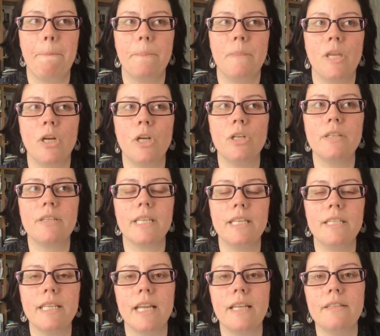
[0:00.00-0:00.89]
their
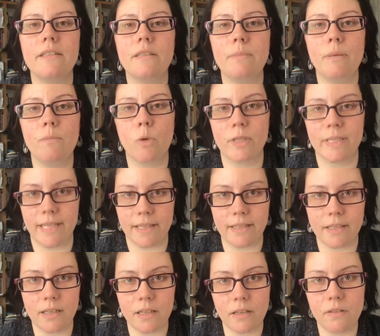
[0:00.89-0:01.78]
skin tends to be more
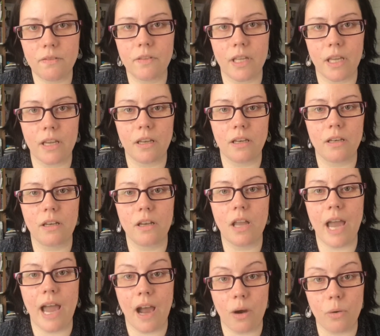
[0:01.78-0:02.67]
sensitive than
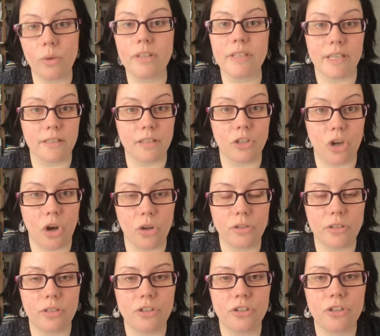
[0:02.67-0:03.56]
ours as adults.